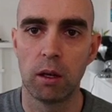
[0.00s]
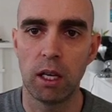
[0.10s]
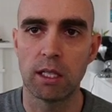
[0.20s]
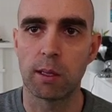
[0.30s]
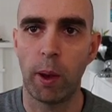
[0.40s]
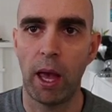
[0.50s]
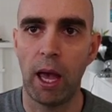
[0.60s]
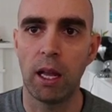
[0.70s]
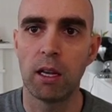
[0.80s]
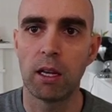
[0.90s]
into
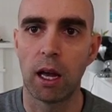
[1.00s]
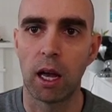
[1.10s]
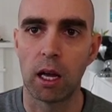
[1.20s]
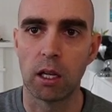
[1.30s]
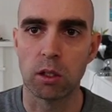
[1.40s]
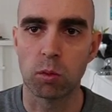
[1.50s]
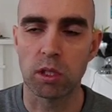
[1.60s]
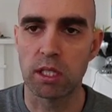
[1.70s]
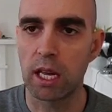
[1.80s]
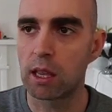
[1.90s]
pen, and we'll
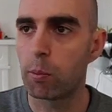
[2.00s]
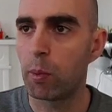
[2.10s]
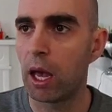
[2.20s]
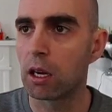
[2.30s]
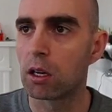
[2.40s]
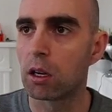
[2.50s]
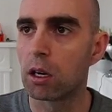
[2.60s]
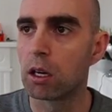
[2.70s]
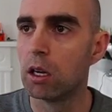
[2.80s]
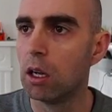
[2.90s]
set the pen
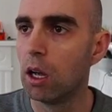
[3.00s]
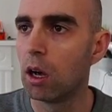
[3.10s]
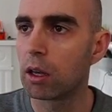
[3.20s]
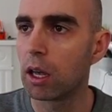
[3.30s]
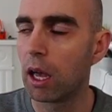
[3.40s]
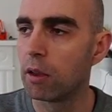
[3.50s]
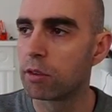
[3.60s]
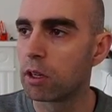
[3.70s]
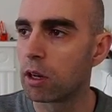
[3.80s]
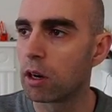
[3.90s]
color. Okay,
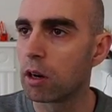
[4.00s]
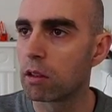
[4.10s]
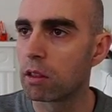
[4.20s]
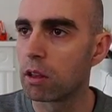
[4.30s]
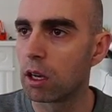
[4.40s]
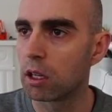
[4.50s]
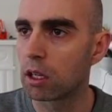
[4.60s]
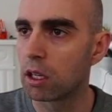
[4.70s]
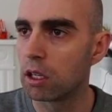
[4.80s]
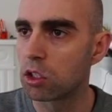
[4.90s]
for the Earth, I'm going to
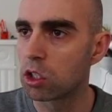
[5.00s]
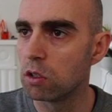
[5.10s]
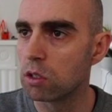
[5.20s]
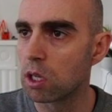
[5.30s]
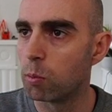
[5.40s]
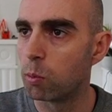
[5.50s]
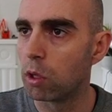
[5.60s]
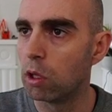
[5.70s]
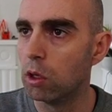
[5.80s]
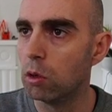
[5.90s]
kind of choose a
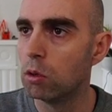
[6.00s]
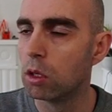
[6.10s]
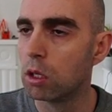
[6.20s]
blue,